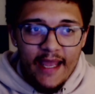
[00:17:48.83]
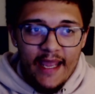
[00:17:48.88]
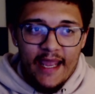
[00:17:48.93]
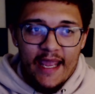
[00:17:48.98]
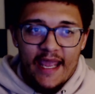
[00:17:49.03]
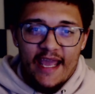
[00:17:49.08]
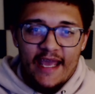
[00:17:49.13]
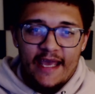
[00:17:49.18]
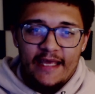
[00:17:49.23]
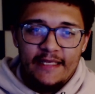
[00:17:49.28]

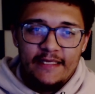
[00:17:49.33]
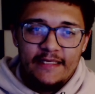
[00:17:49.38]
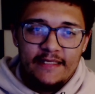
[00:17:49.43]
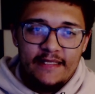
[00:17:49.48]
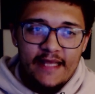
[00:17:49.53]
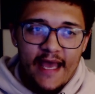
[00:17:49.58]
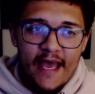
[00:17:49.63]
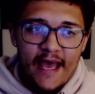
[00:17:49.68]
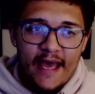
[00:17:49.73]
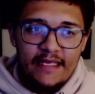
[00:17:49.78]
and
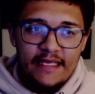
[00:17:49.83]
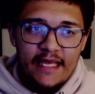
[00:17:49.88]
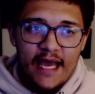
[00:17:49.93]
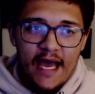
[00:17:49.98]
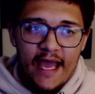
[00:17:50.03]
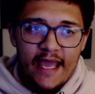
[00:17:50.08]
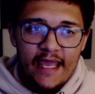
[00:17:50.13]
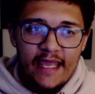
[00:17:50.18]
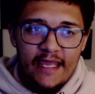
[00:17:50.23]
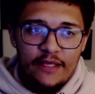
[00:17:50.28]
that
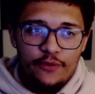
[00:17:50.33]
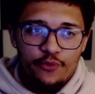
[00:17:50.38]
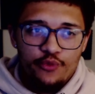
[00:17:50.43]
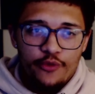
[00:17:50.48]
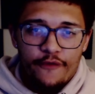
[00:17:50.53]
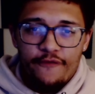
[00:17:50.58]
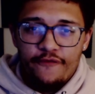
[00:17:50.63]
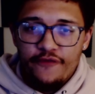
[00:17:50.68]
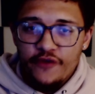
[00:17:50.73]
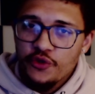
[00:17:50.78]
I
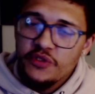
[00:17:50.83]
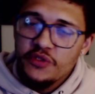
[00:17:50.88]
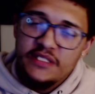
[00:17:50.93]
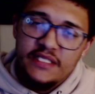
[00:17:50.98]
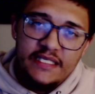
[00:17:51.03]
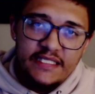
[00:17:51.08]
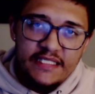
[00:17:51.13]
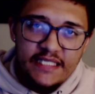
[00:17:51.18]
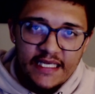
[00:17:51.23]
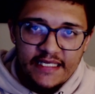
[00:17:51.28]
refuse
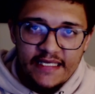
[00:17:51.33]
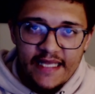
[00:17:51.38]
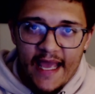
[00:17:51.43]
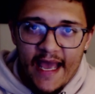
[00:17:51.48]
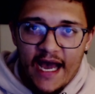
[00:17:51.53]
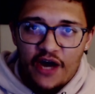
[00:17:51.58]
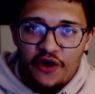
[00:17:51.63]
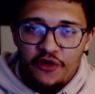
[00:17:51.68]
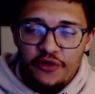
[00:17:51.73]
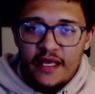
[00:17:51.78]
to sit
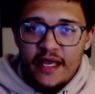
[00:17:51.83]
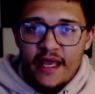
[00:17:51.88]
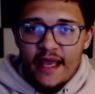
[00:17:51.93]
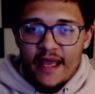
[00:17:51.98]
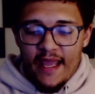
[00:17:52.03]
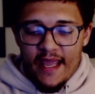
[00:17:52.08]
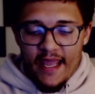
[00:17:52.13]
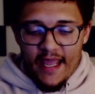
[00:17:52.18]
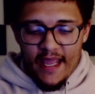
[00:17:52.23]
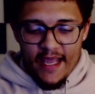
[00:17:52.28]
down
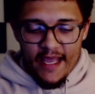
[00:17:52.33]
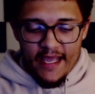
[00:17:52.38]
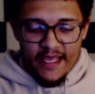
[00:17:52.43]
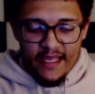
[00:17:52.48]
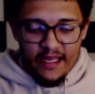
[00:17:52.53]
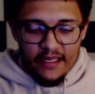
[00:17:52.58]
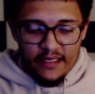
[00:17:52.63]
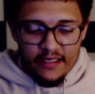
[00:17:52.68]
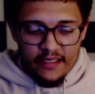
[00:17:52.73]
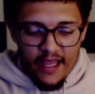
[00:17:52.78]

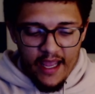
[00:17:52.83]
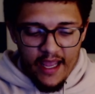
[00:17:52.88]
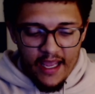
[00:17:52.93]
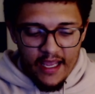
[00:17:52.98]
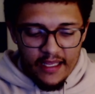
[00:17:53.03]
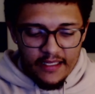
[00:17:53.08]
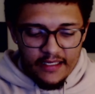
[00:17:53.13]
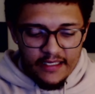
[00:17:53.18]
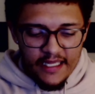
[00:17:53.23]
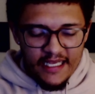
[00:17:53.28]
and
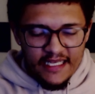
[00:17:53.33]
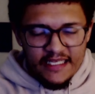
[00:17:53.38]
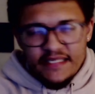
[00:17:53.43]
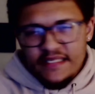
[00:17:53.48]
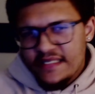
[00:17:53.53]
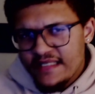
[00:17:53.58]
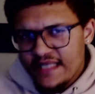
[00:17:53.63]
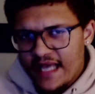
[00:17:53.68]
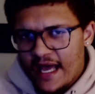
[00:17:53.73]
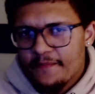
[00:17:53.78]
and
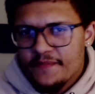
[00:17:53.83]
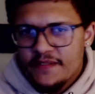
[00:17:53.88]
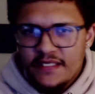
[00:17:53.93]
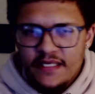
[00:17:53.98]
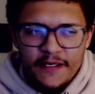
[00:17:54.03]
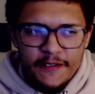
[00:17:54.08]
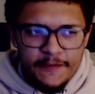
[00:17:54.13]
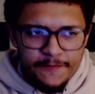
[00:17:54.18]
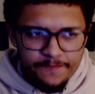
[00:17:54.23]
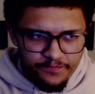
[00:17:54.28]

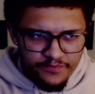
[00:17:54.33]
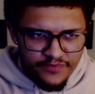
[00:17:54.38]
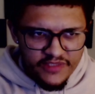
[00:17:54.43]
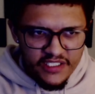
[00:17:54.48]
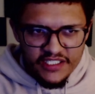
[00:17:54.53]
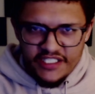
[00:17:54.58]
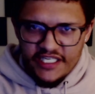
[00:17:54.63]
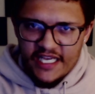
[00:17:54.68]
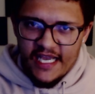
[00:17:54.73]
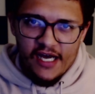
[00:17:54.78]
accept
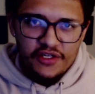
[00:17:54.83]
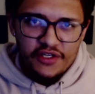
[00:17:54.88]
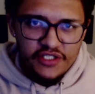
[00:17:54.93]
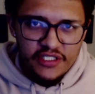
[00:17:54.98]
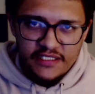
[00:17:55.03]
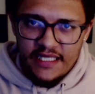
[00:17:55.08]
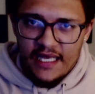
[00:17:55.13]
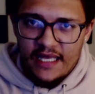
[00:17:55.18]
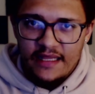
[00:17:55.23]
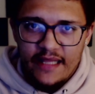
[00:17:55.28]
the
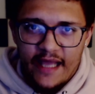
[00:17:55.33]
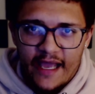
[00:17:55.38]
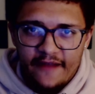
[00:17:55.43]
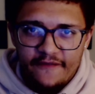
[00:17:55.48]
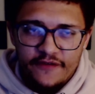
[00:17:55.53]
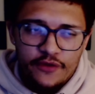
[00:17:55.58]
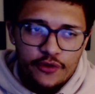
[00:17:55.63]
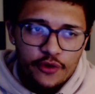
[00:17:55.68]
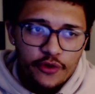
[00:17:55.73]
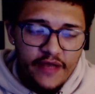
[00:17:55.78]
challenges that
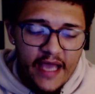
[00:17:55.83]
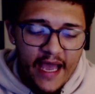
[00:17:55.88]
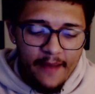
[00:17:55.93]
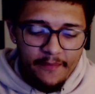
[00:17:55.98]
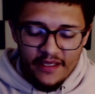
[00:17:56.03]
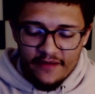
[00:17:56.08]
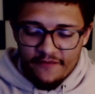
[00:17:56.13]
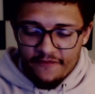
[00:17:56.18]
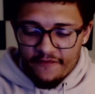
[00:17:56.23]
life throws at me.